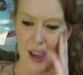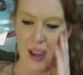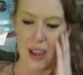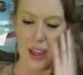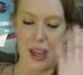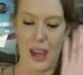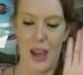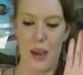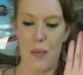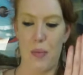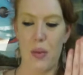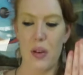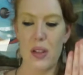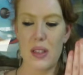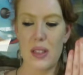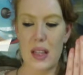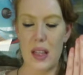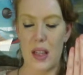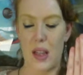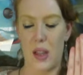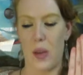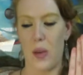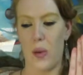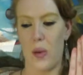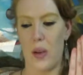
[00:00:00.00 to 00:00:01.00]
Okay, imprisoned
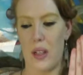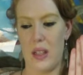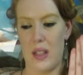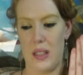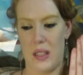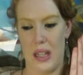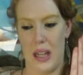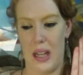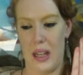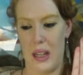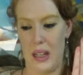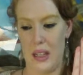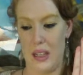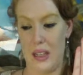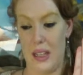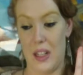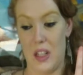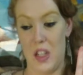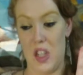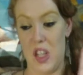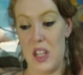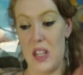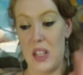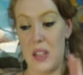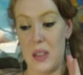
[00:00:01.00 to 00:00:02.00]
alone in a silent
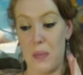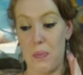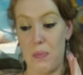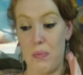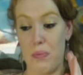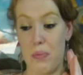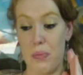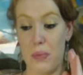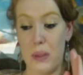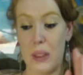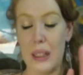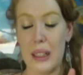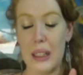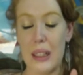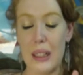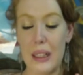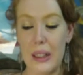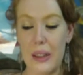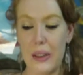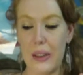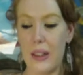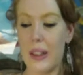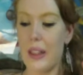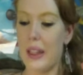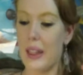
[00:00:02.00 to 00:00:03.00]
dungeon is
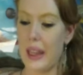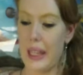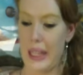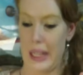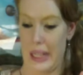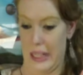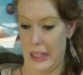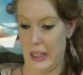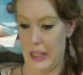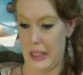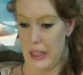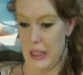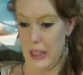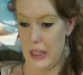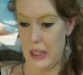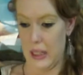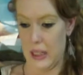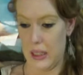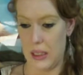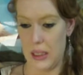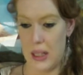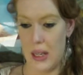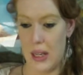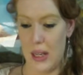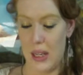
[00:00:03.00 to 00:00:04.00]
clearly the
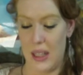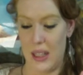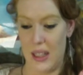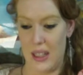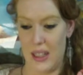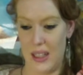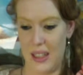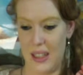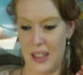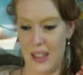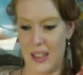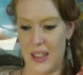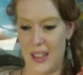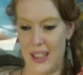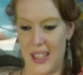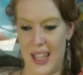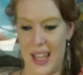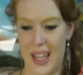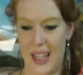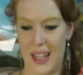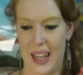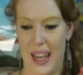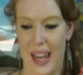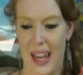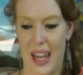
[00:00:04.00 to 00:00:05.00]
easiest.
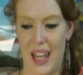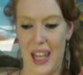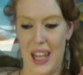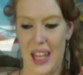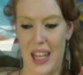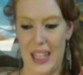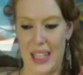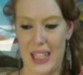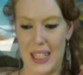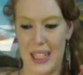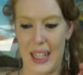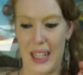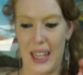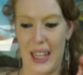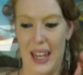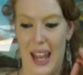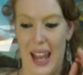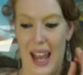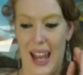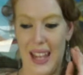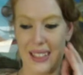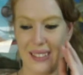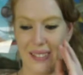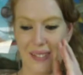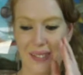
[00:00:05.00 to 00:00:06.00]
That cage, like,
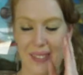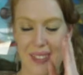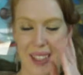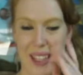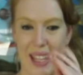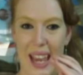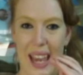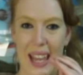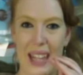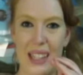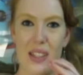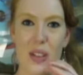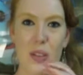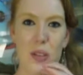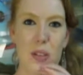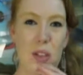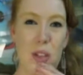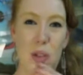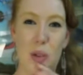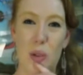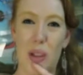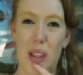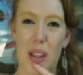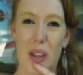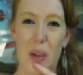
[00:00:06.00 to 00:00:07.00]
I don't
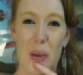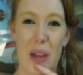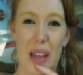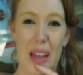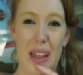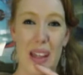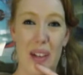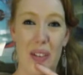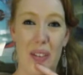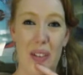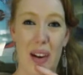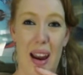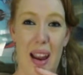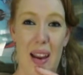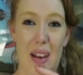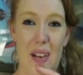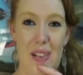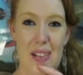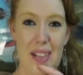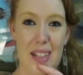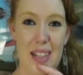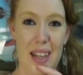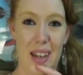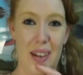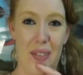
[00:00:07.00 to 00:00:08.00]
do really well in
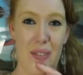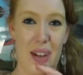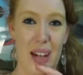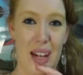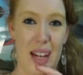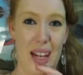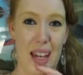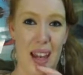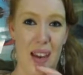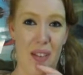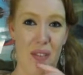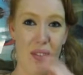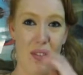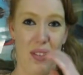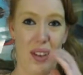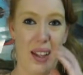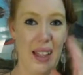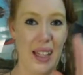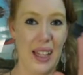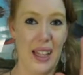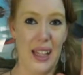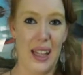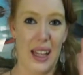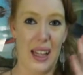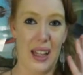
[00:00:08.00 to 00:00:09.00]
crowds. Like, when I get
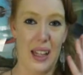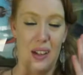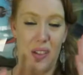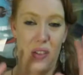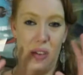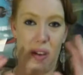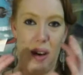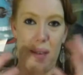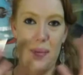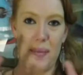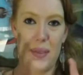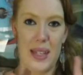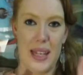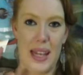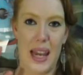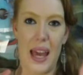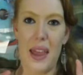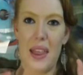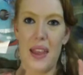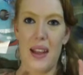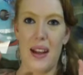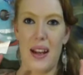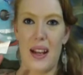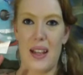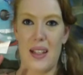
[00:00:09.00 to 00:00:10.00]
really, like, cramped
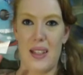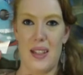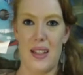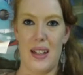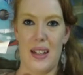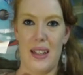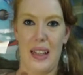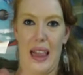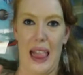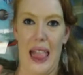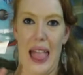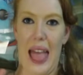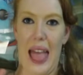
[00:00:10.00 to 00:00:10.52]
together, I start,